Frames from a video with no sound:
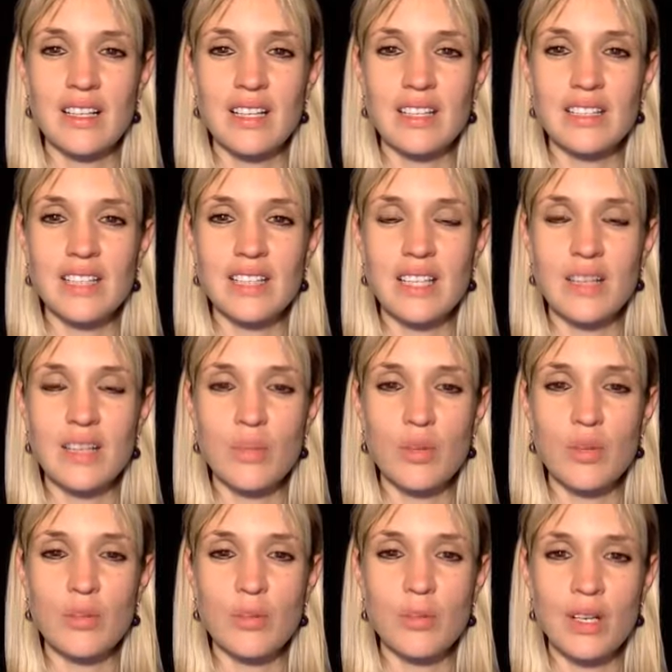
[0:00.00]
It's like the
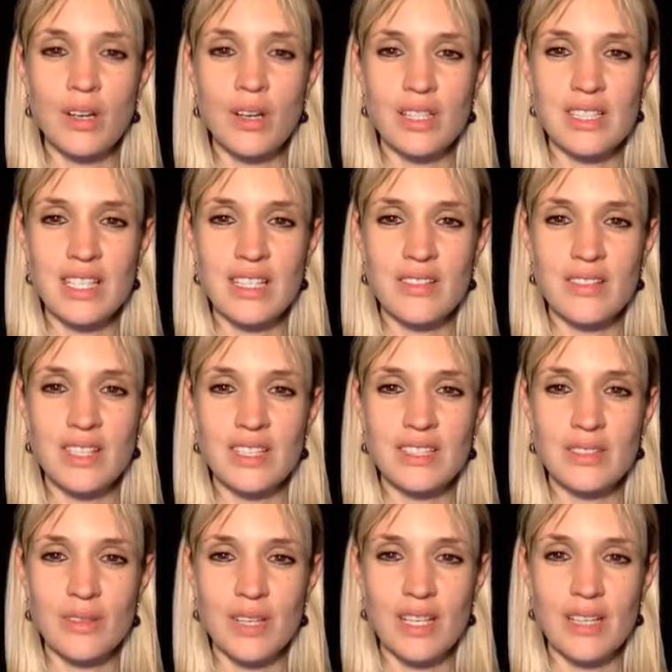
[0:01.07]
movement on a TV
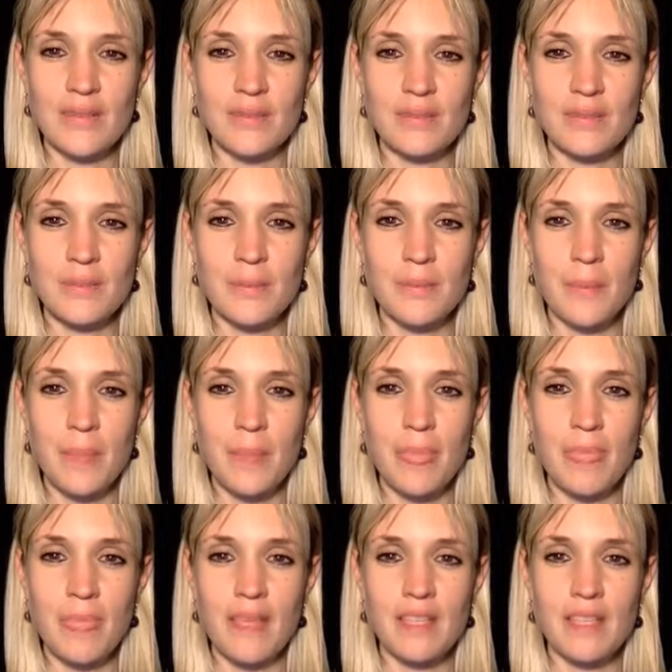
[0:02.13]
screen.
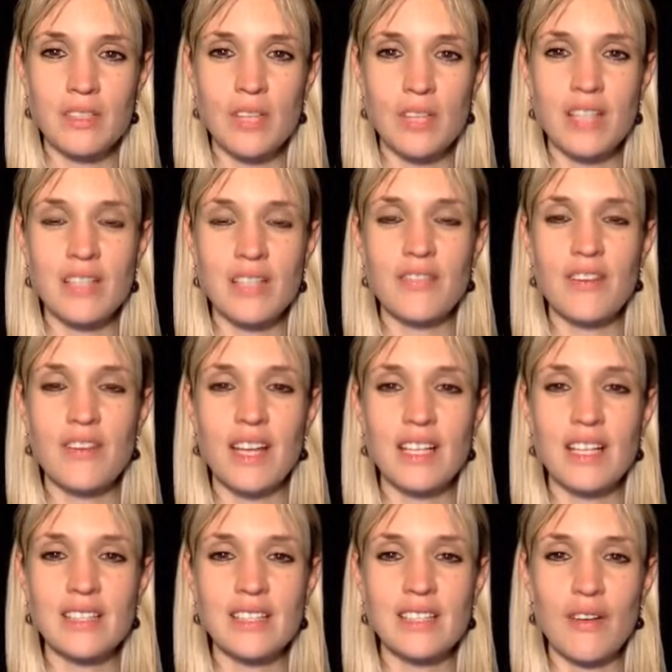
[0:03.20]
It's trying to find
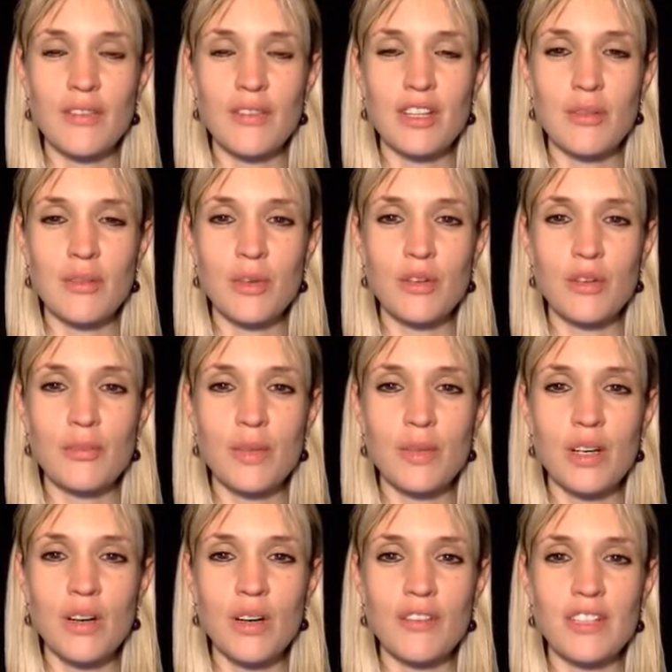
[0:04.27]
itself in the
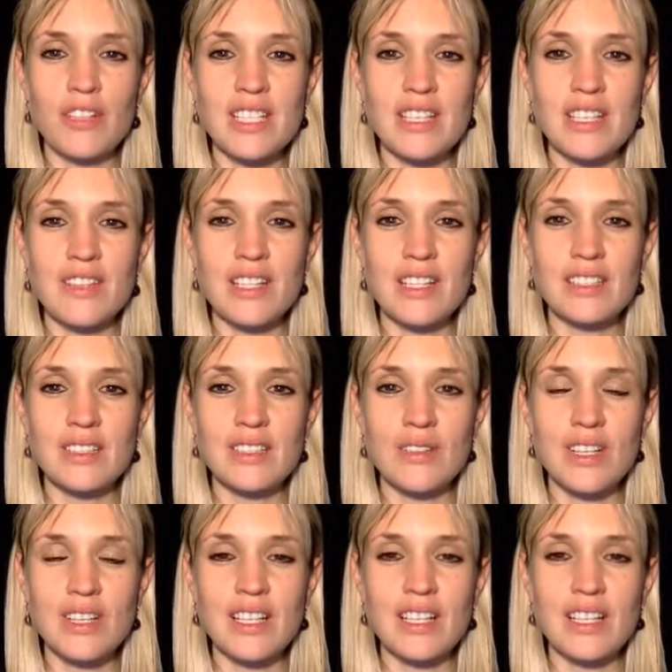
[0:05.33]
movement of the TV
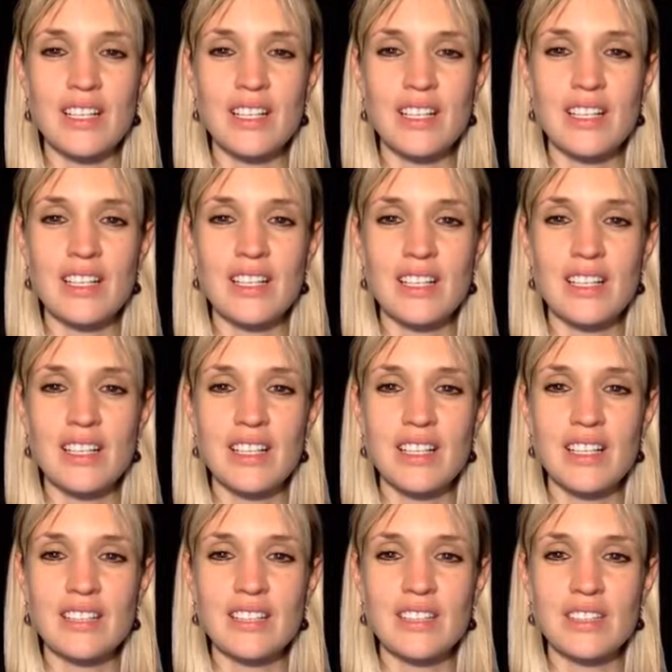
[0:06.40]
screen.
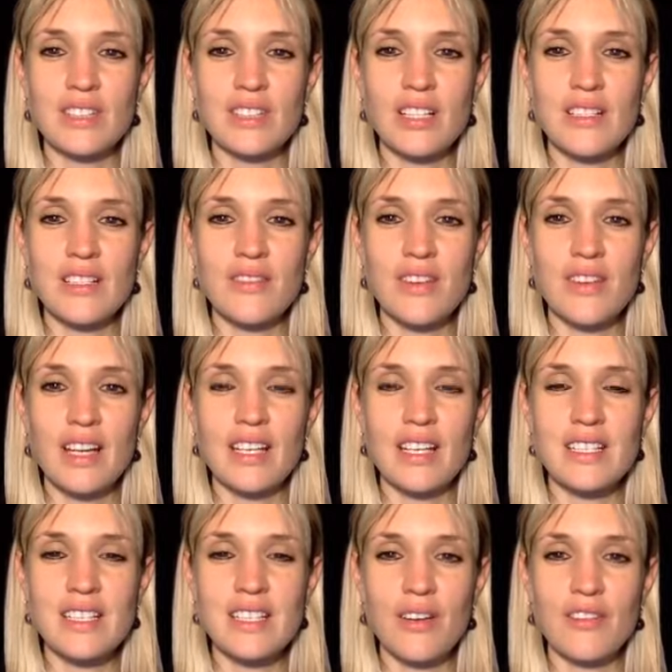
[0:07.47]
So it's trying to find
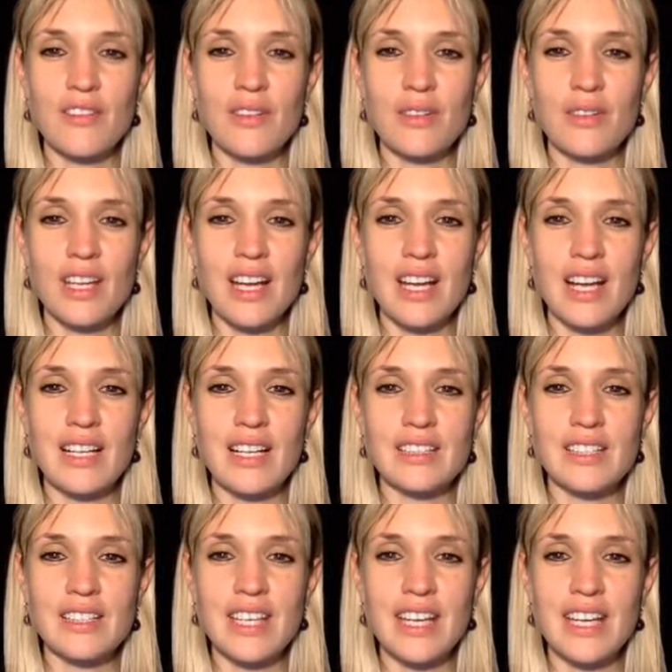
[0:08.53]
itself in all the
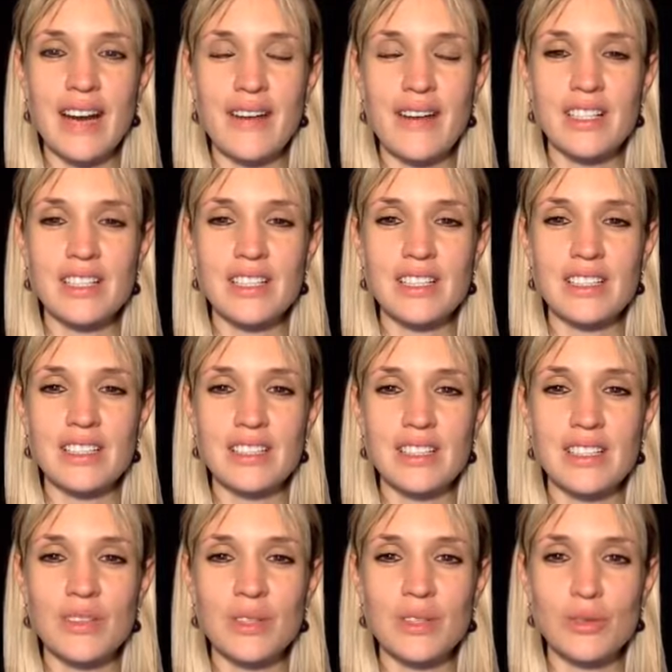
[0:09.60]
colours and the characters
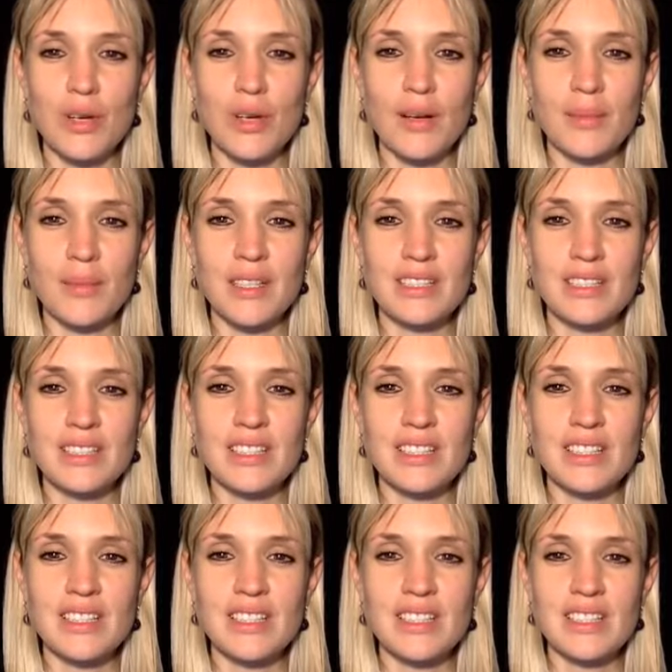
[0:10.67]
and all the dramas.
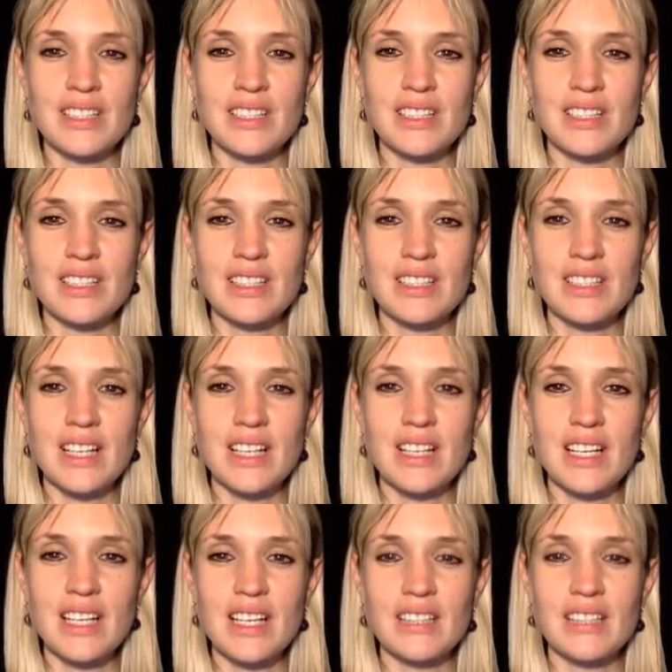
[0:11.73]
And
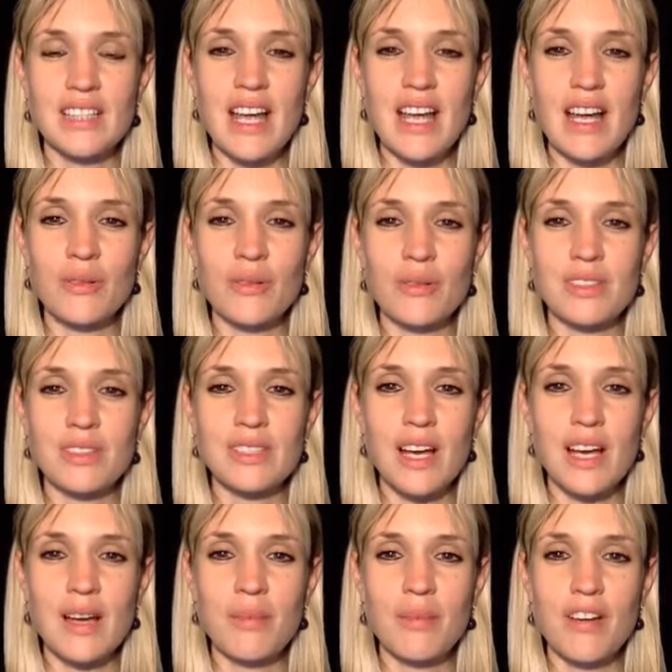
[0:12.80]
yet it's there all the
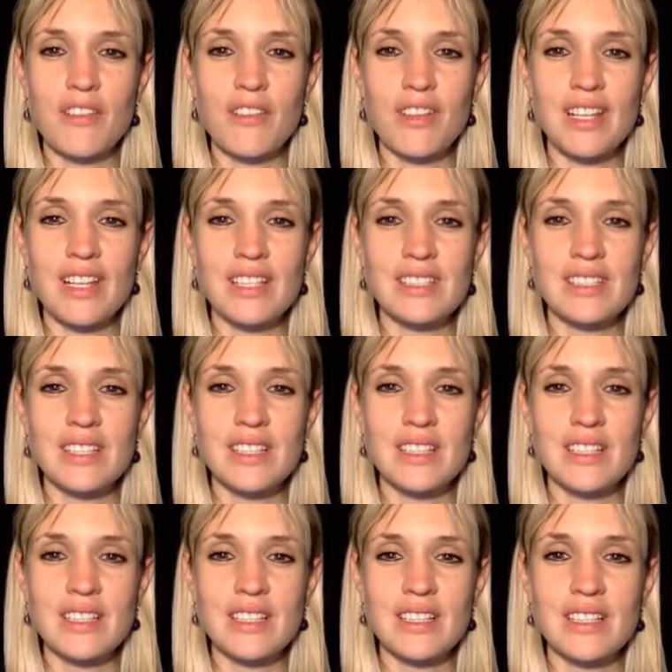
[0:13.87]
time, perfectly still.